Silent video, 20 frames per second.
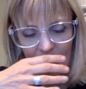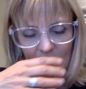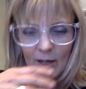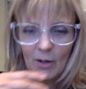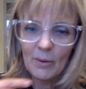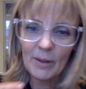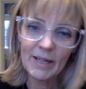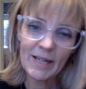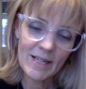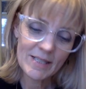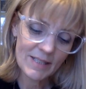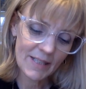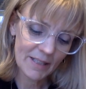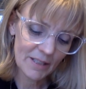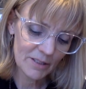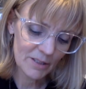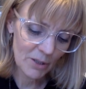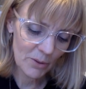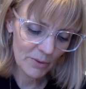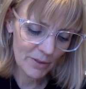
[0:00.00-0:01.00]
Oh, it has like a
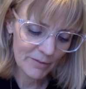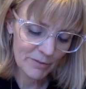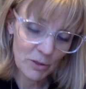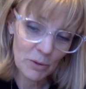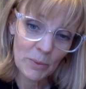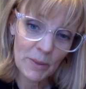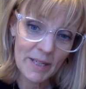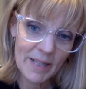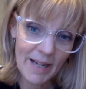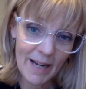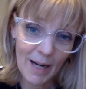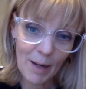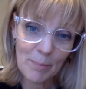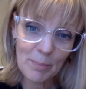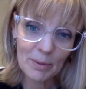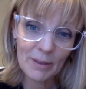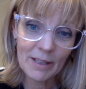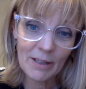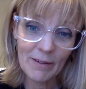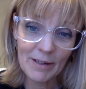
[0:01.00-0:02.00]
note of green
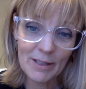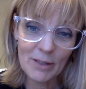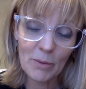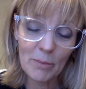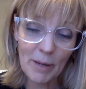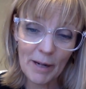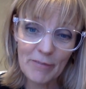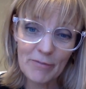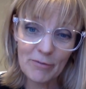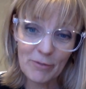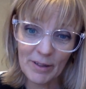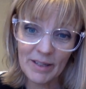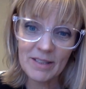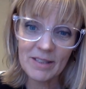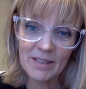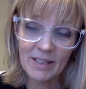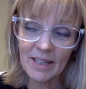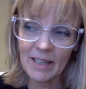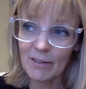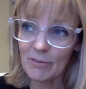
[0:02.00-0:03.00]
apple here. I know my
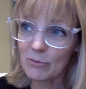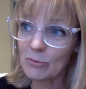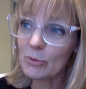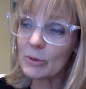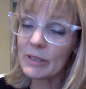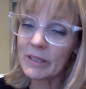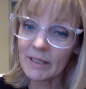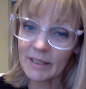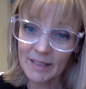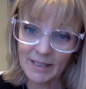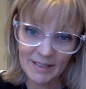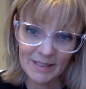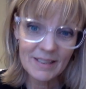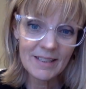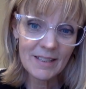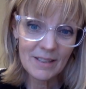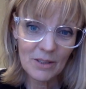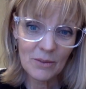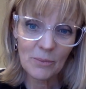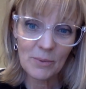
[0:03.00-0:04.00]
friend kind of really
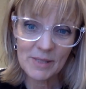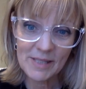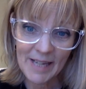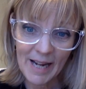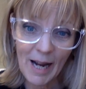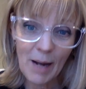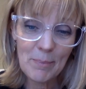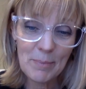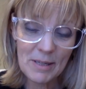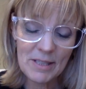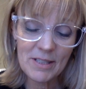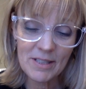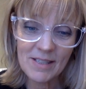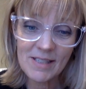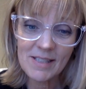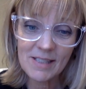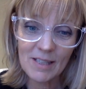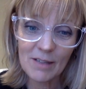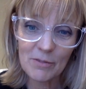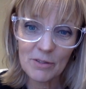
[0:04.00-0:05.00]
was happy to
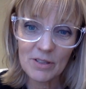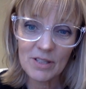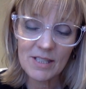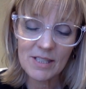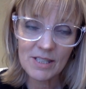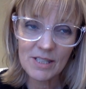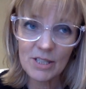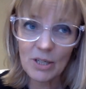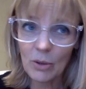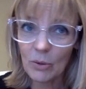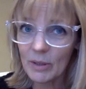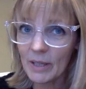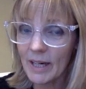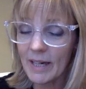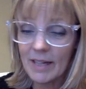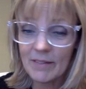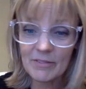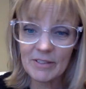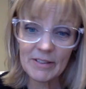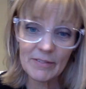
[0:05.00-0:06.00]
discover this note. I
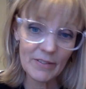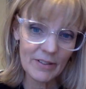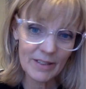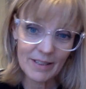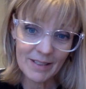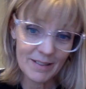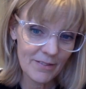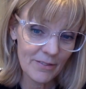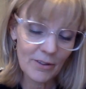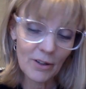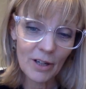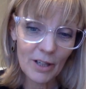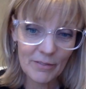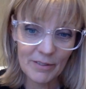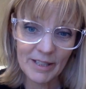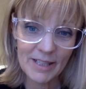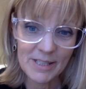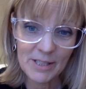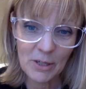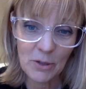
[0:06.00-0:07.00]
hadn't even thought of
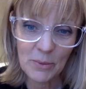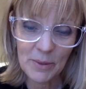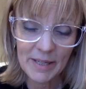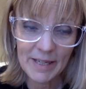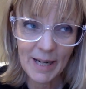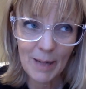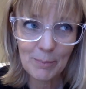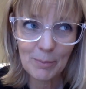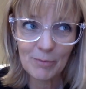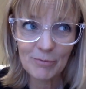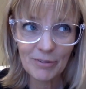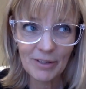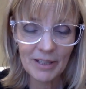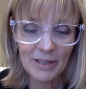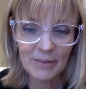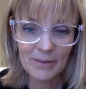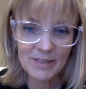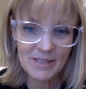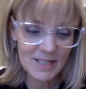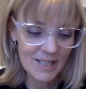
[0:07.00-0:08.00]
it as a green apple
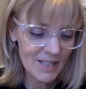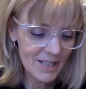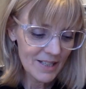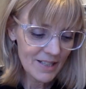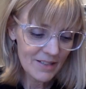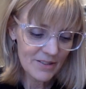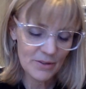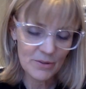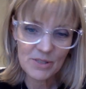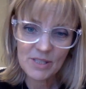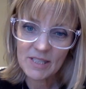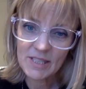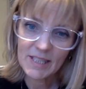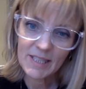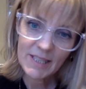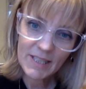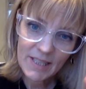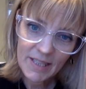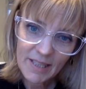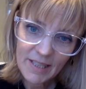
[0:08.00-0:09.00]
fragrance. There's
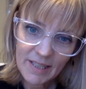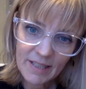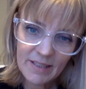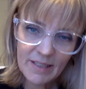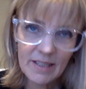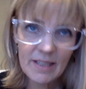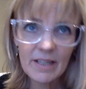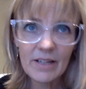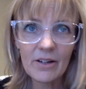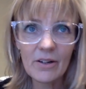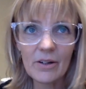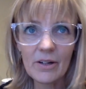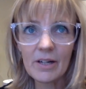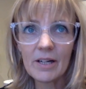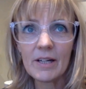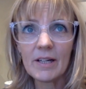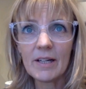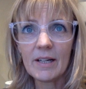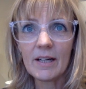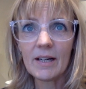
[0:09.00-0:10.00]
tea in here,
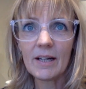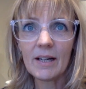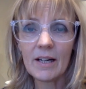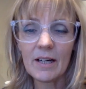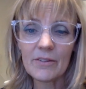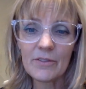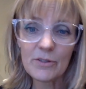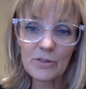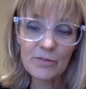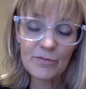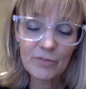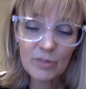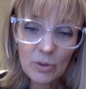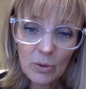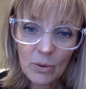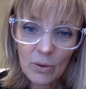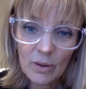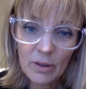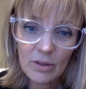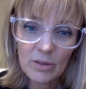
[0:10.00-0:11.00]
uh, there's
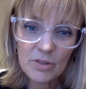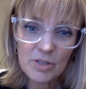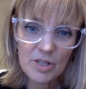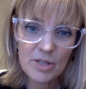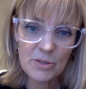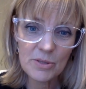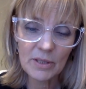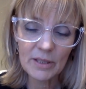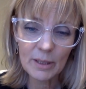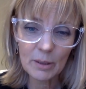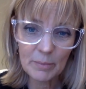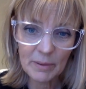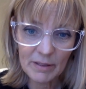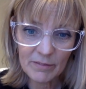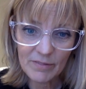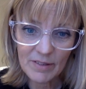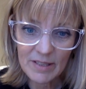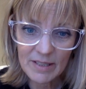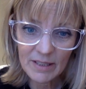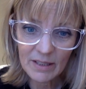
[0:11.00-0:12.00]
florals, there's a little bit
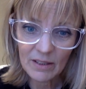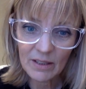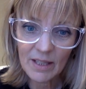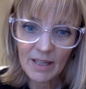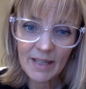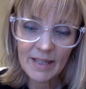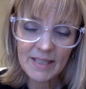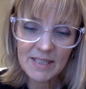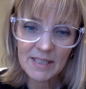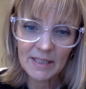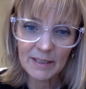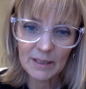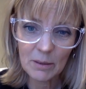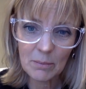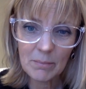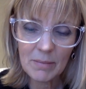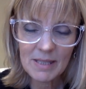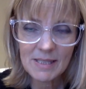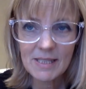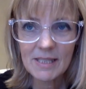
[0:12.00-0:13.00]
of vanilla, it's a little
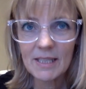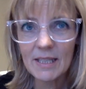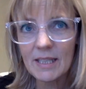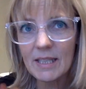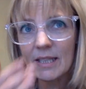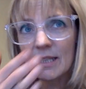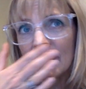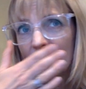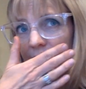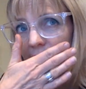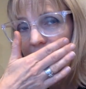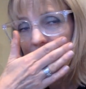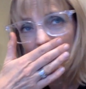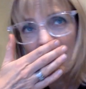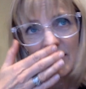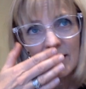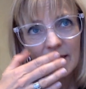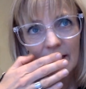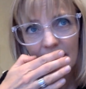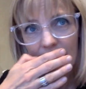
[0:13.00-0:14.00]
musky.
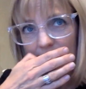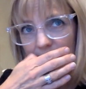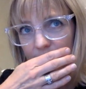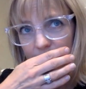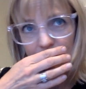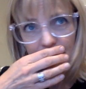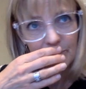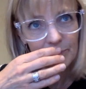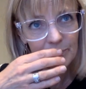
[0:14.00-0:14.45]
It's like a